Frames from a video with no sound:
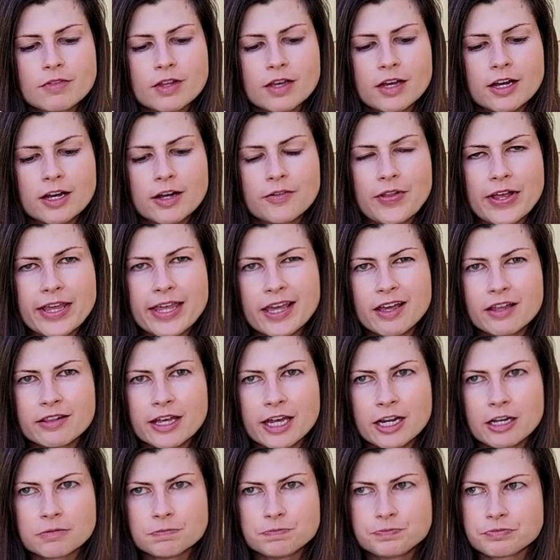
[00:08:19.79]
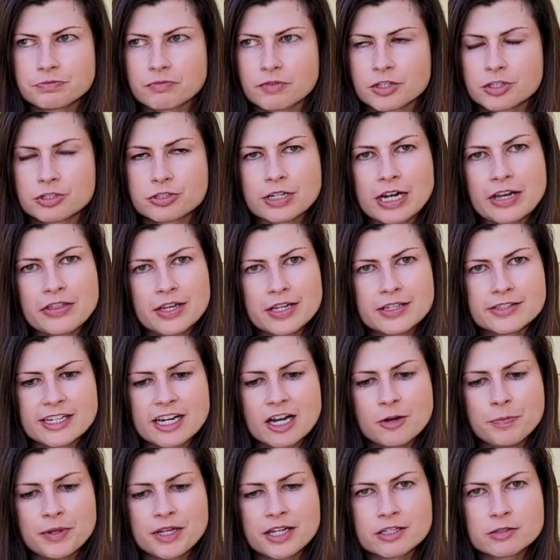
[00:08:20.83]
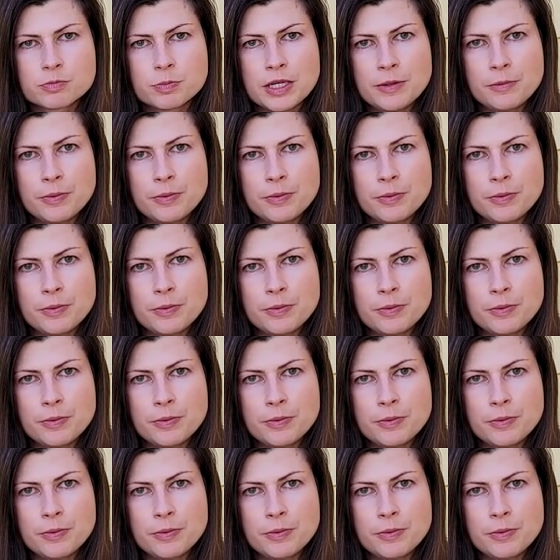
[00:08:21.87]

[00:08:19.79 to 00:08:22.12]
Um, I can't like try things out because